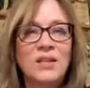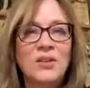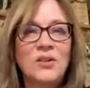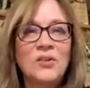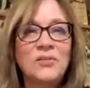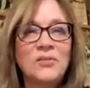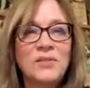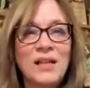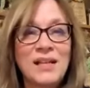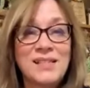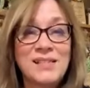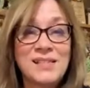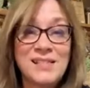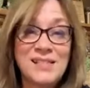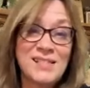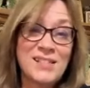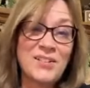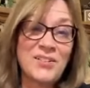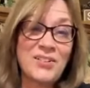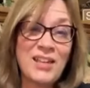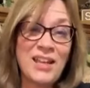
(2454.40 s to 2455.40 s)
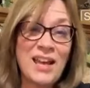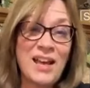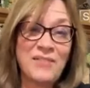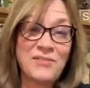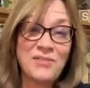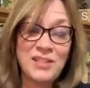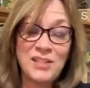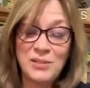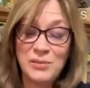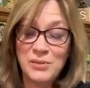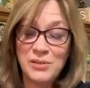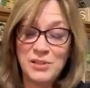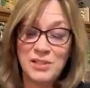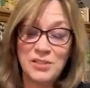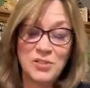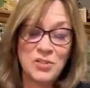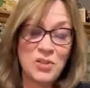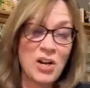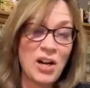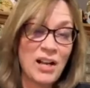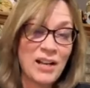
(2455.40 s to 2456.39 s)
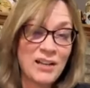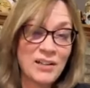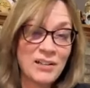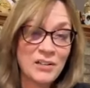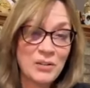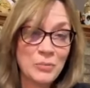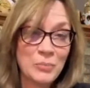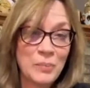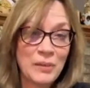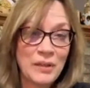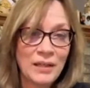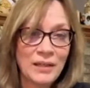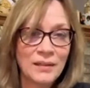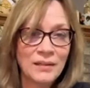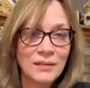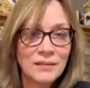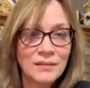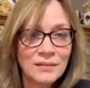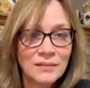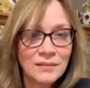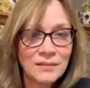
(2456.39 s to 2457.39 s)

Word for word: You don't necessarily have to use a dryer, but